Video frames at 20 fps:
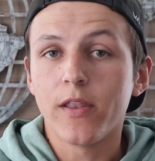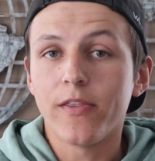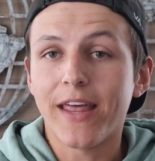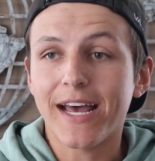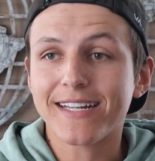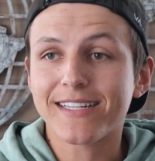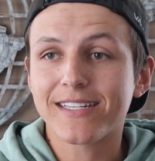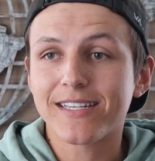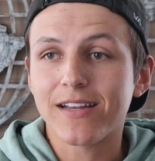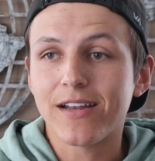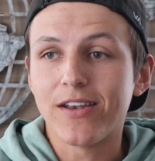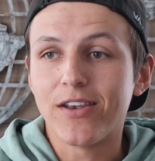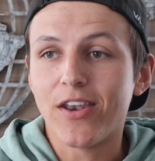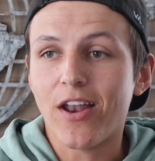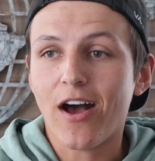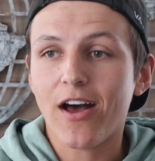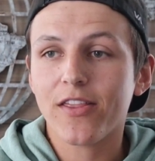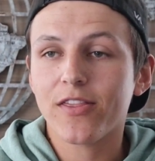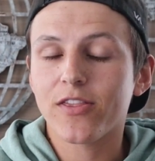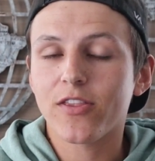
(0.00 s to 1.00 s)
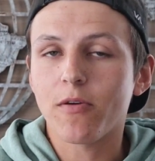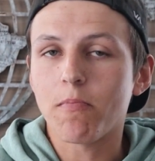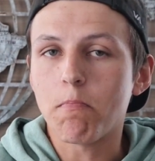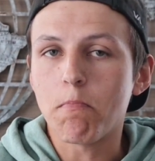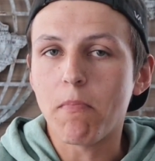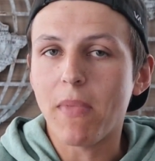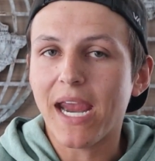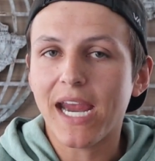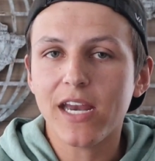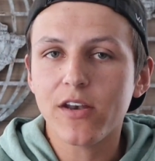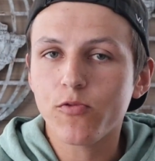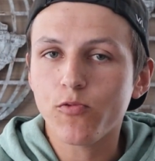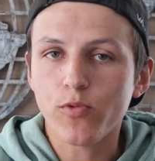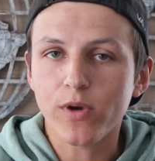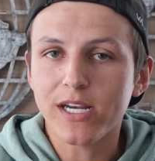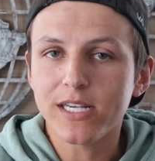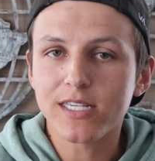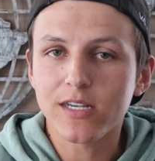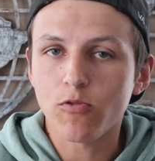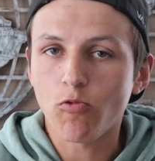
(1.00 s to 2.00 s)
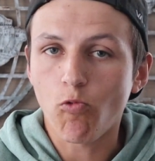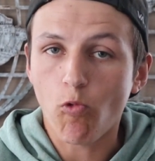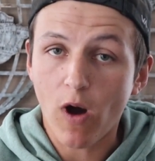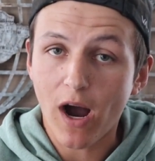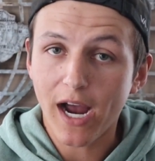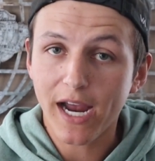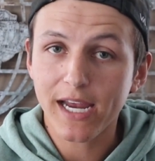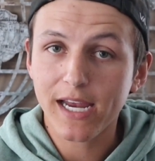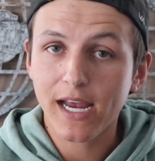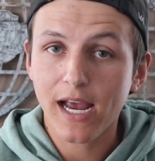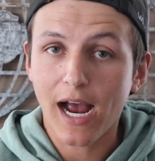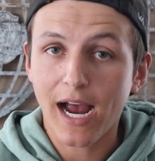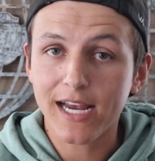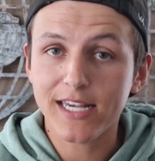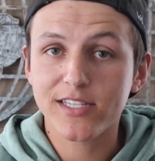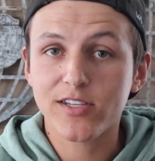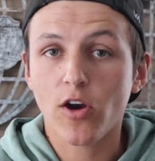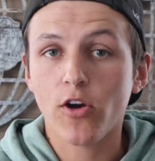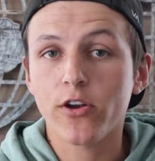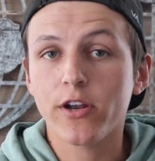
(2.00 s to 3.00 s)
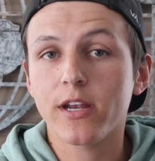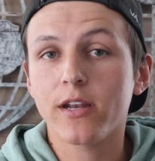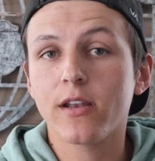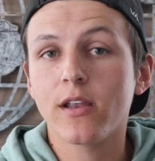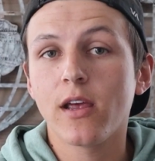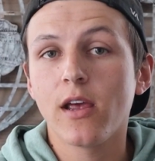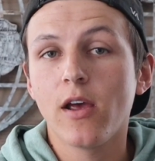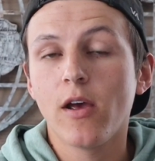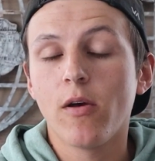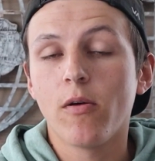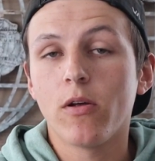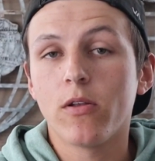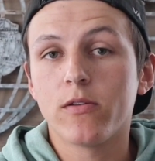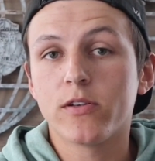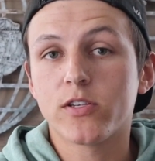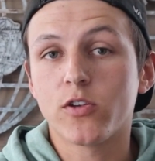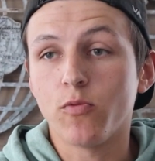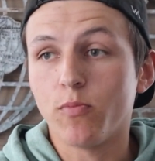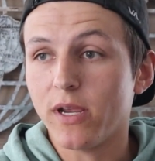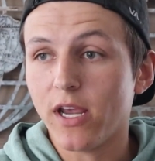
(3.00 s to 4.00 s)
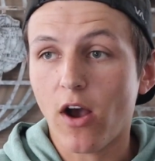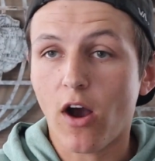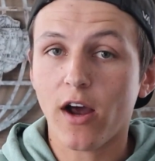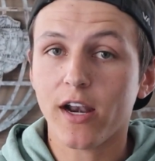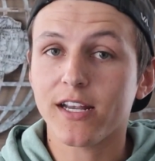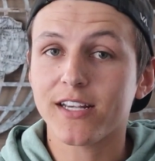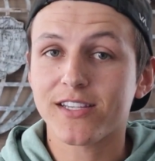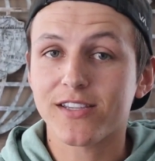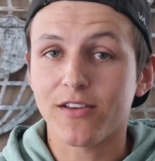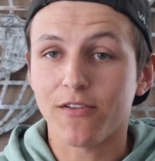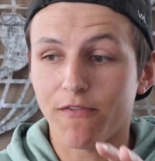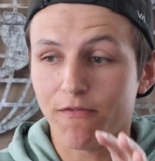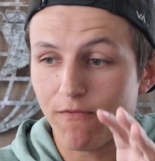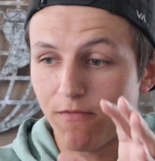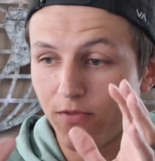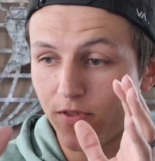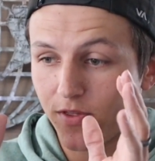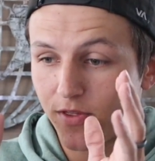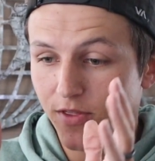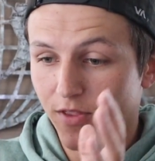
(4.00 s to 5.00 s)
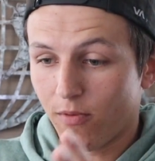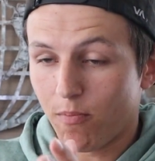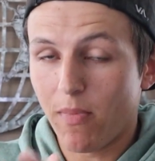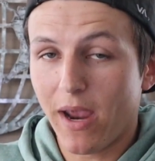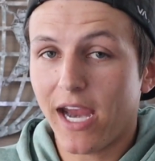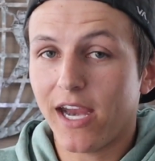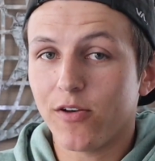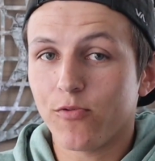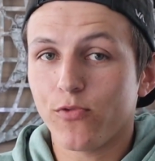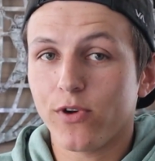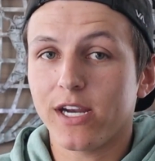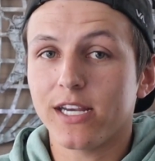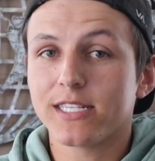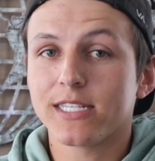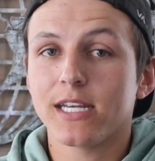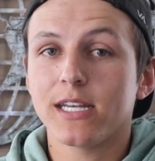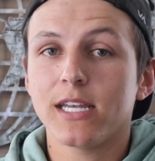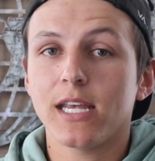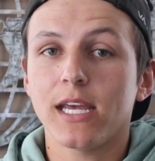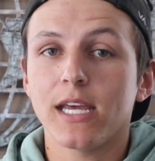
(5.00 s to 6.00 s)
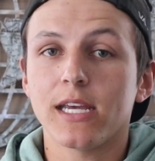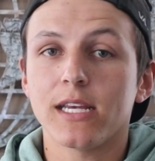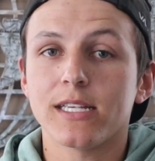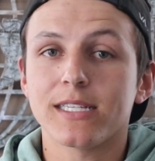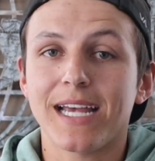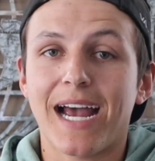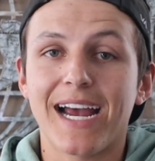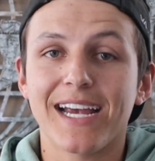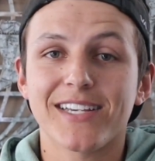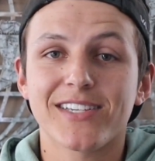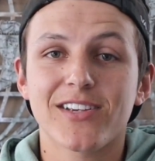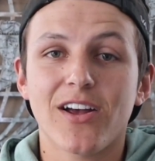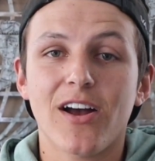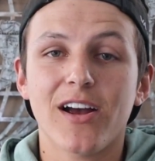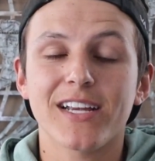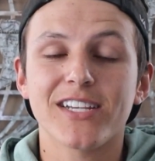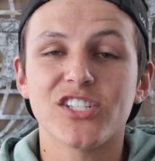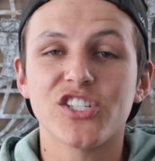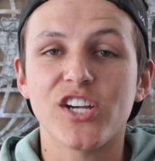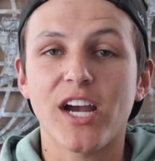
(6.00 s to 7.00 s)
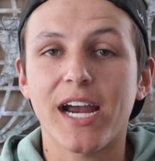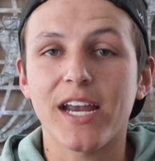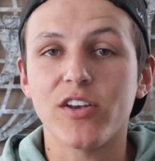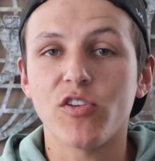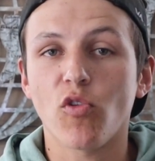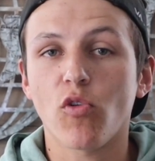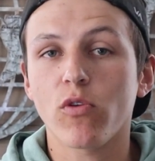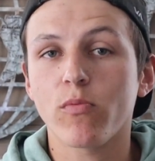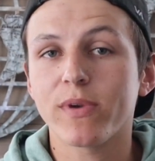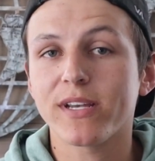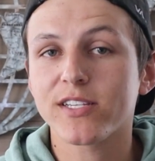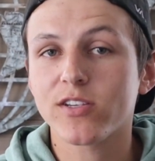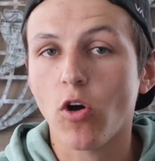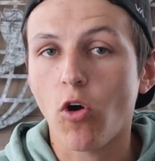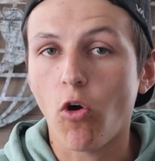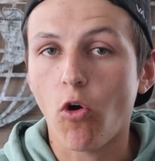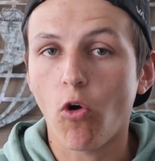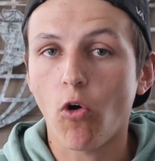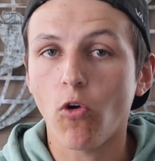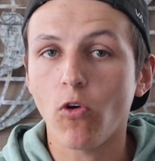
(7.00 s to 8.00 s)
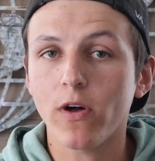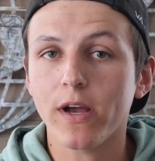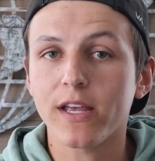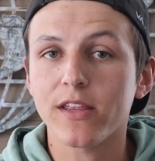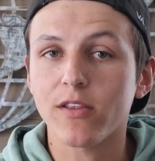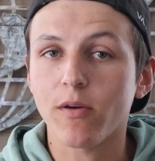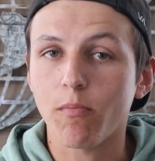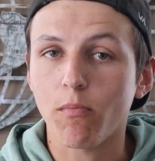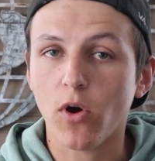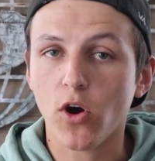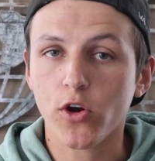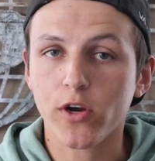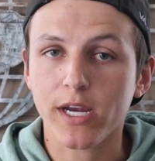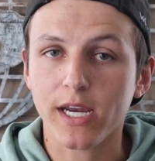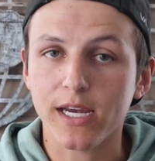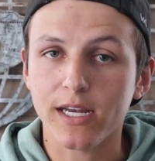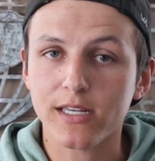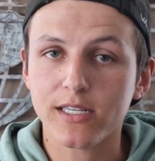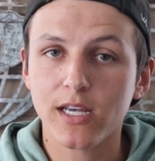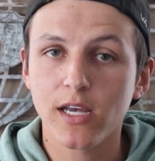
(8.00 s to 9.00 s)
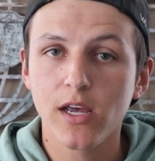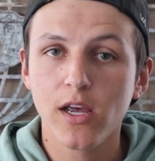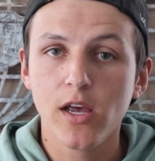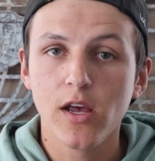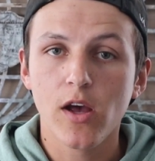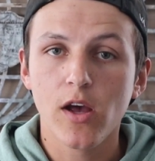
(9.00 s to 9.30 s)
that's not the main reason why I started. To be honest, the the main reason is I saw a ginormous hole in the market